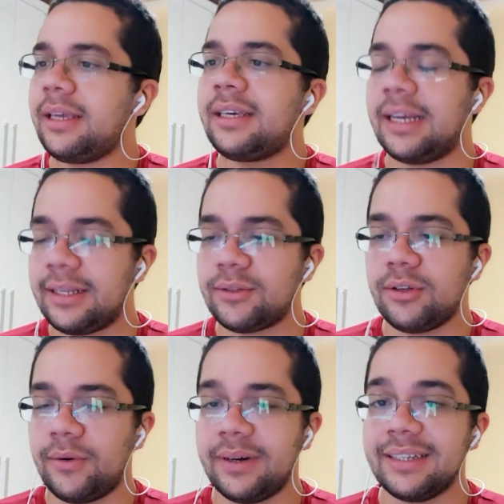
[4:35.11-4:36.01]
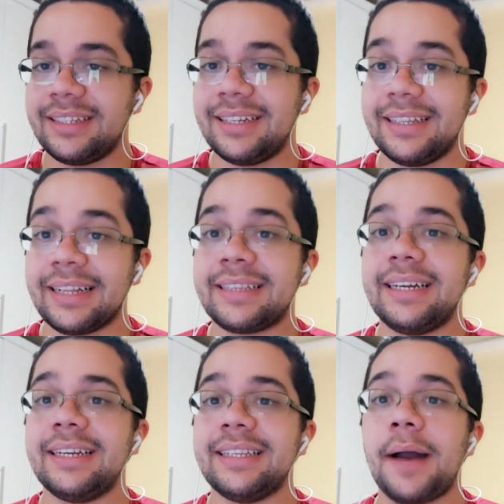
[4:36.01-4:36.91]
In case you don't
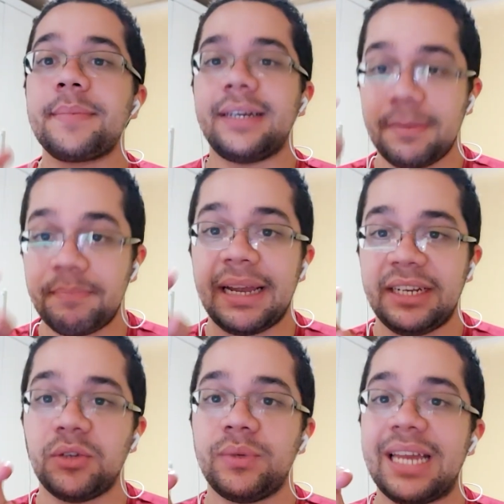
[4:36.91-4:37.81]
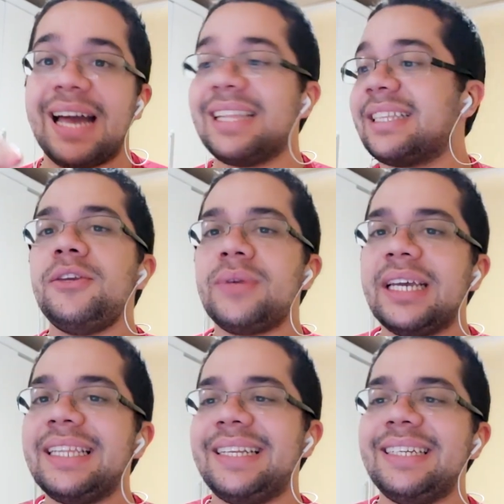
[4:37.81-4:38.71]
understand, I'm gonna paint you with that. You
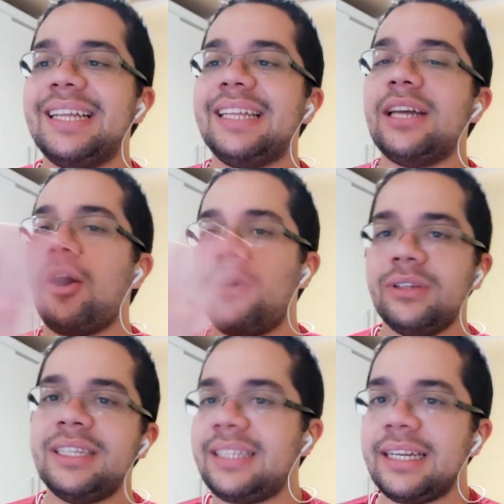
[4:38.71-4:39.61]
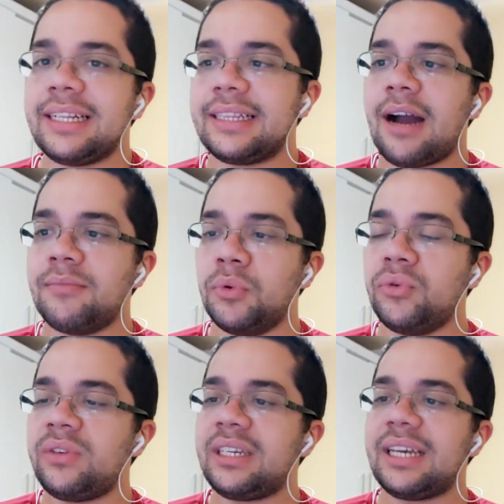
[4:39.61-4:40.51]
can see that all the things are
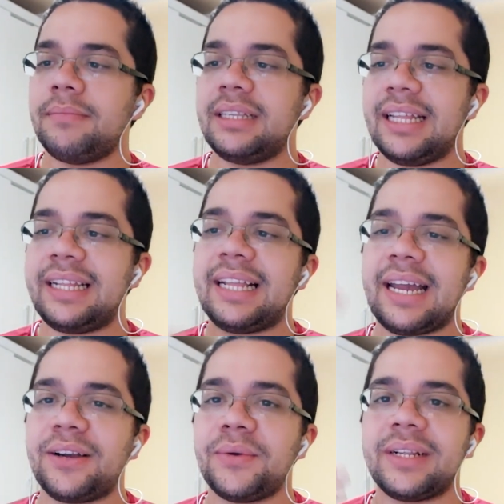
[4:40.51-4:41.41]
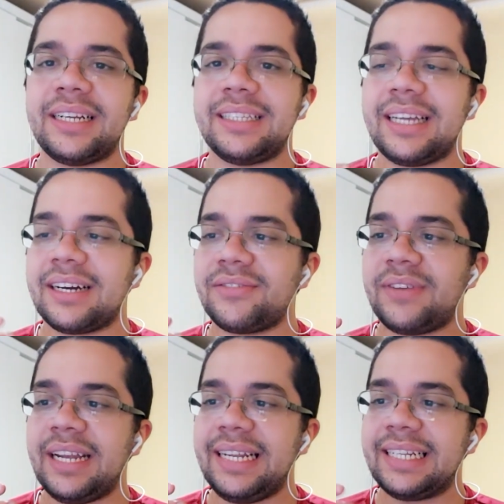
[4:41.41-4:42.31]
moving, but the shadows in their
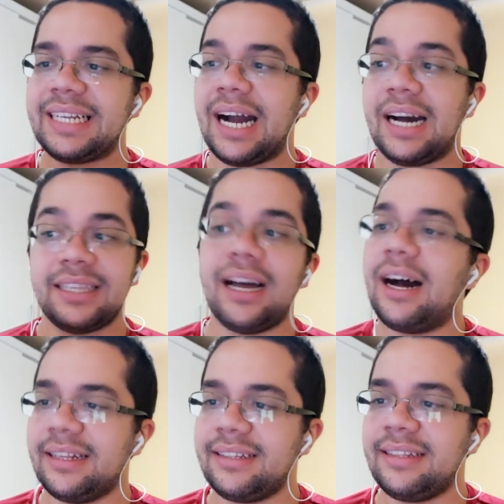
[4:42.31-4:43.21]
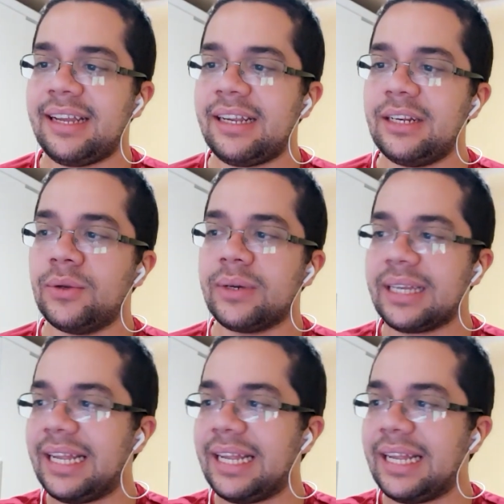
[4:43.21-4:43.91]
face are not. They look